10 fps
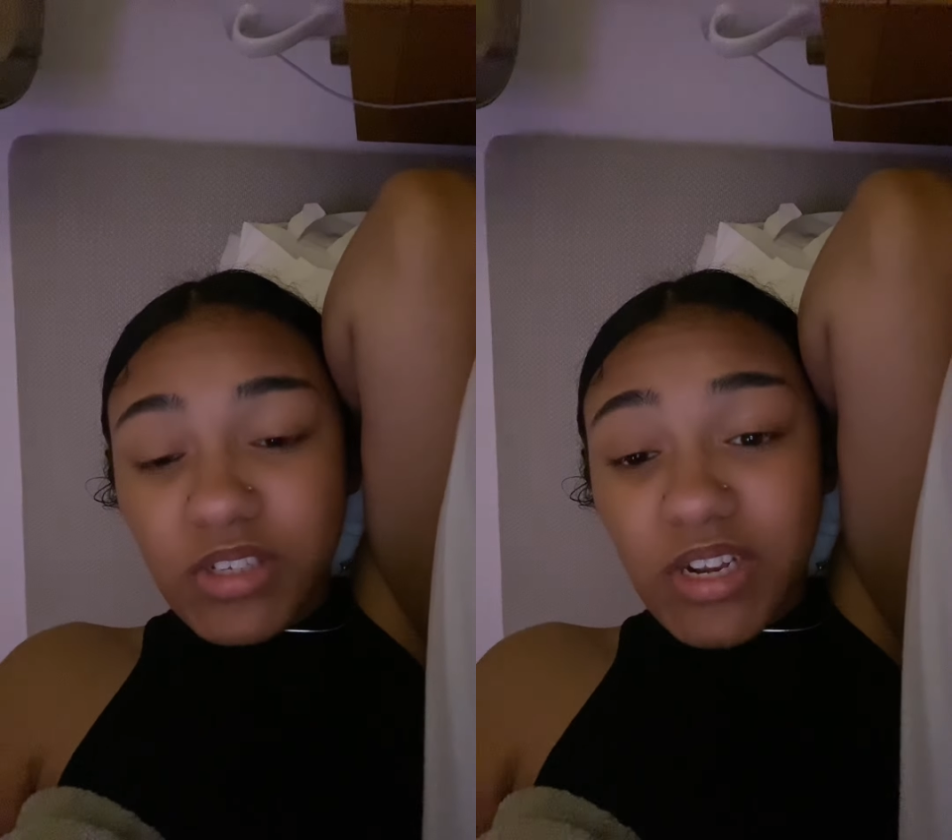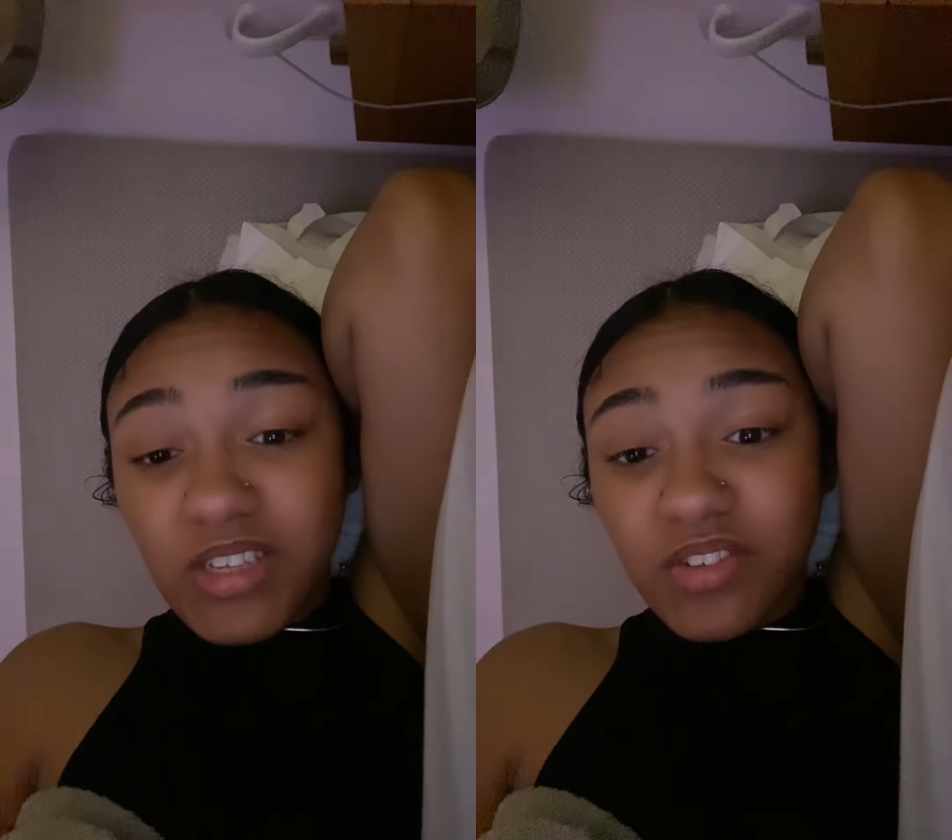
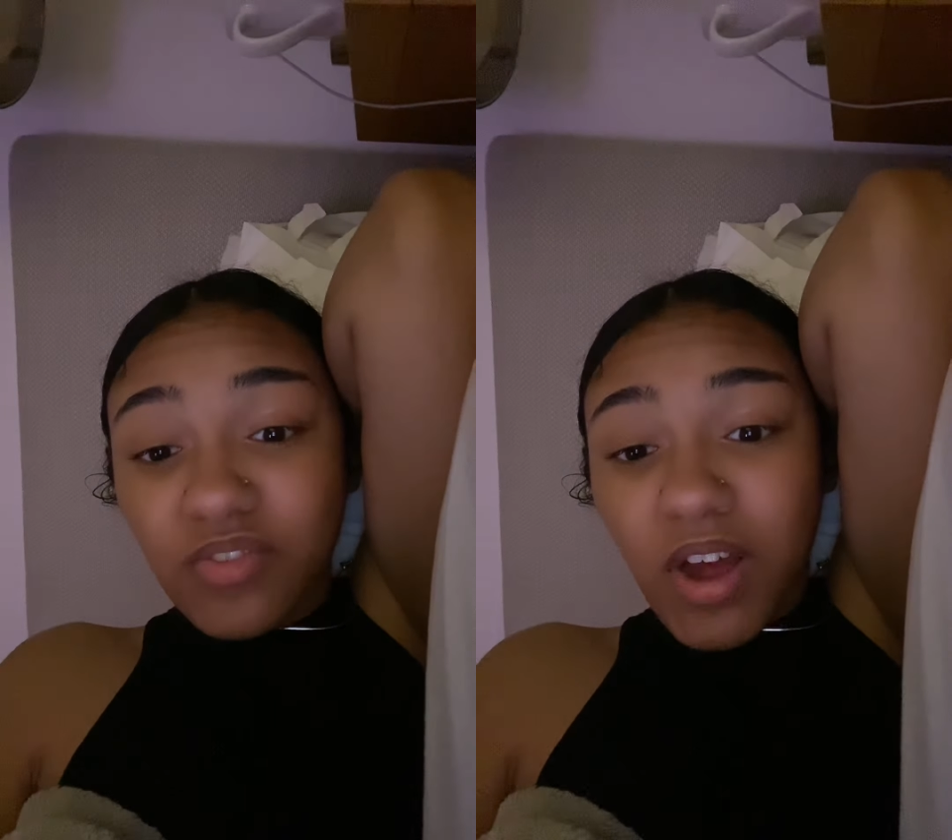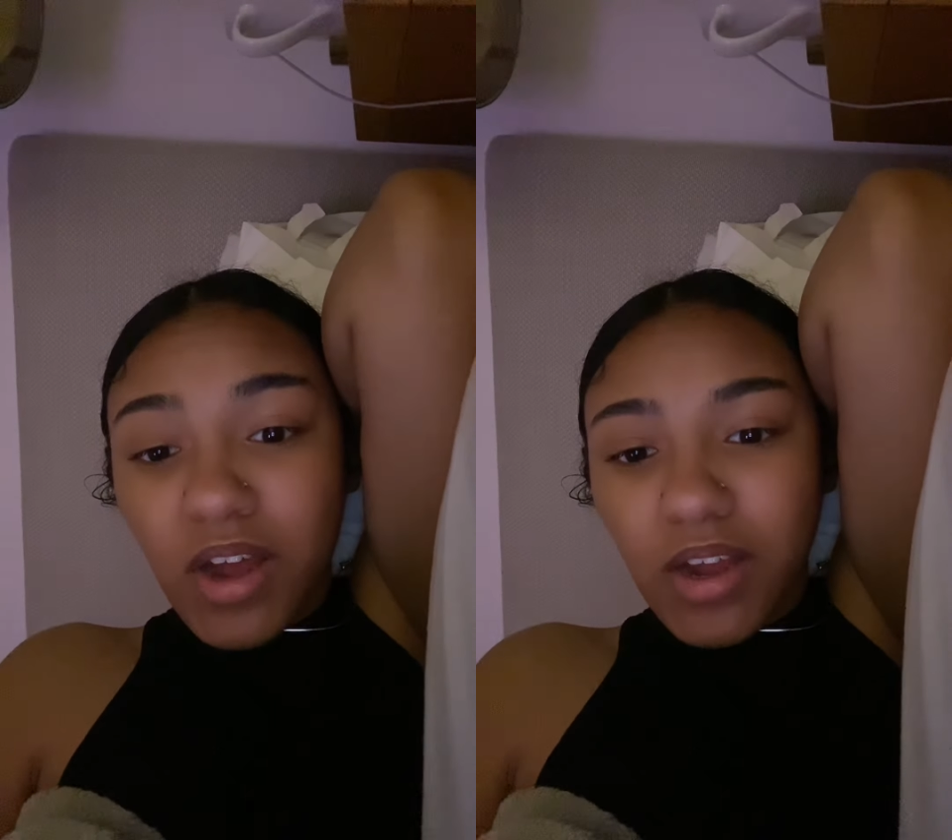and that's
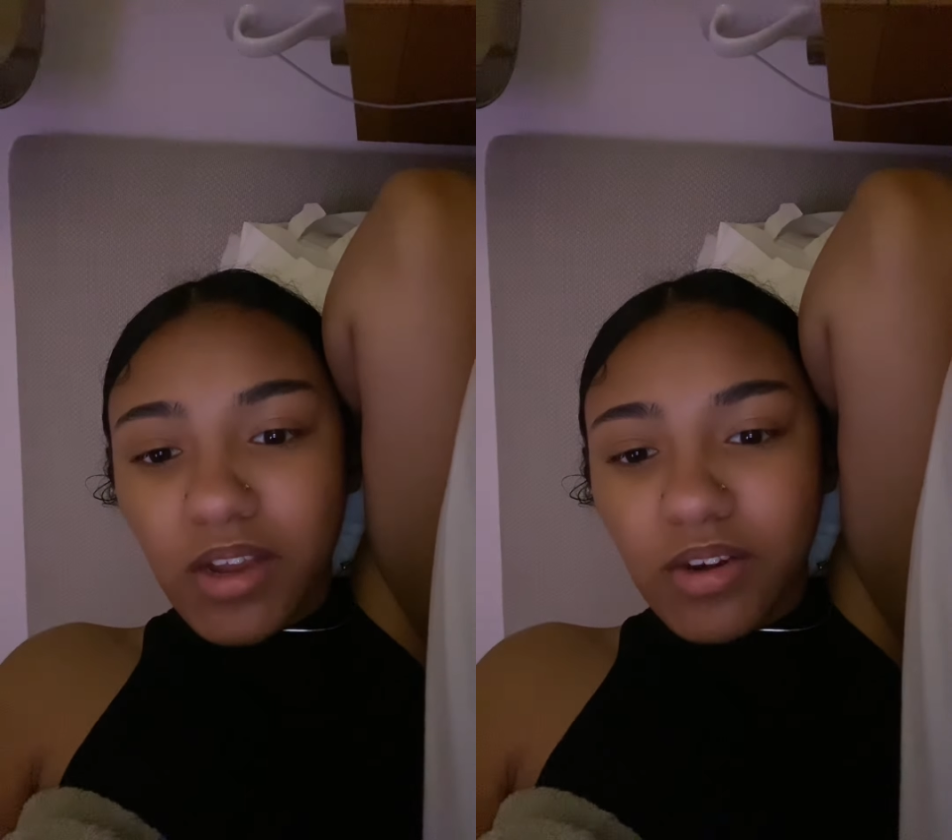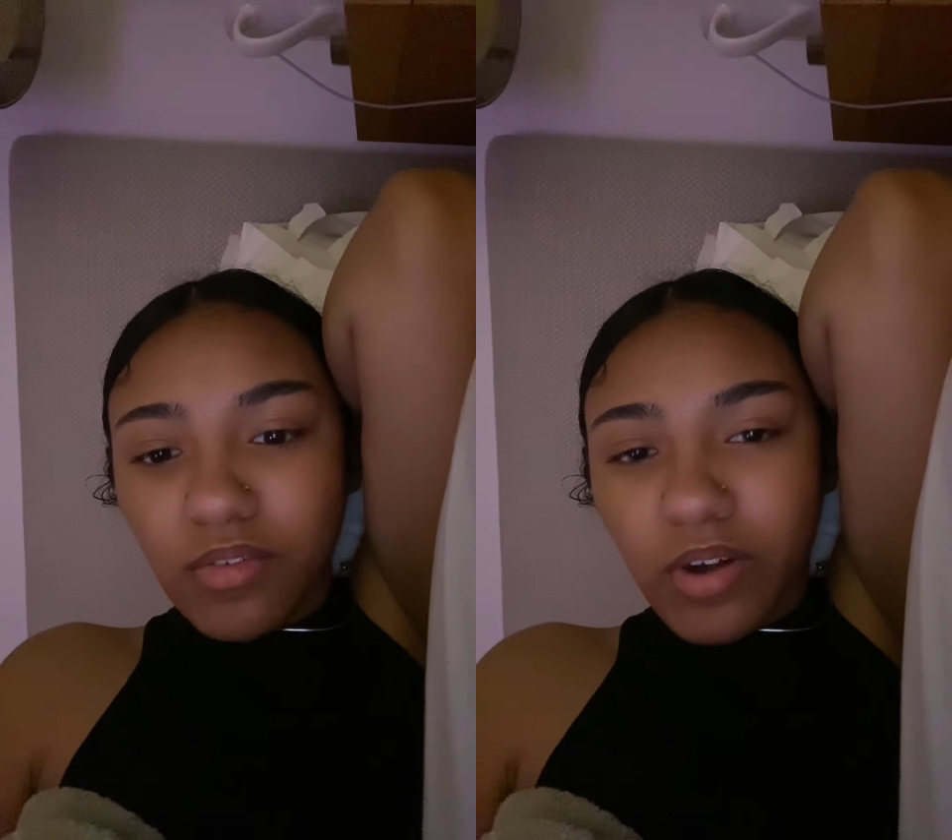
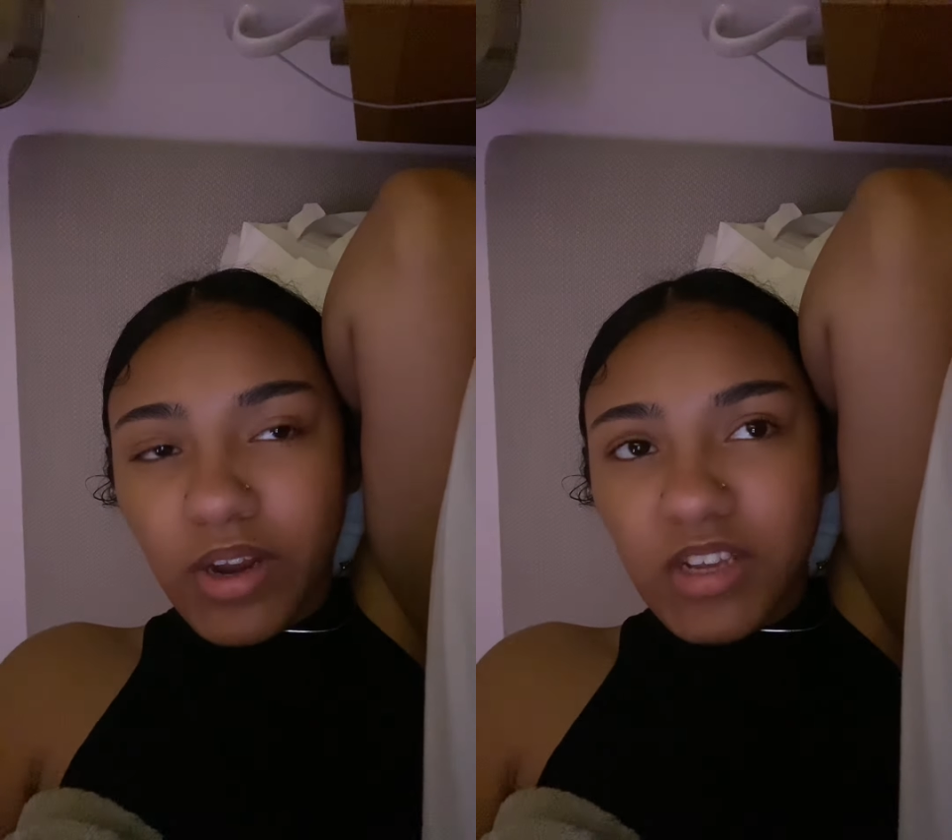fine, right?